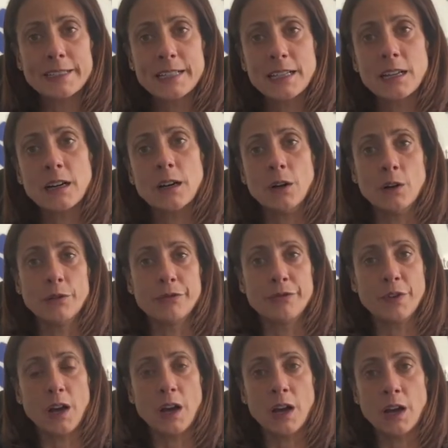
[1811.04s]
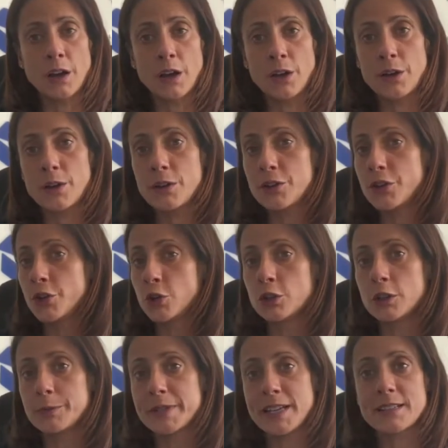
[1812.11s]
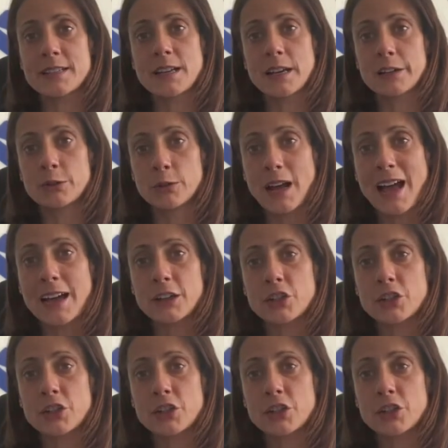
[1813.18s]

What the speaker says: the idea of Europe's external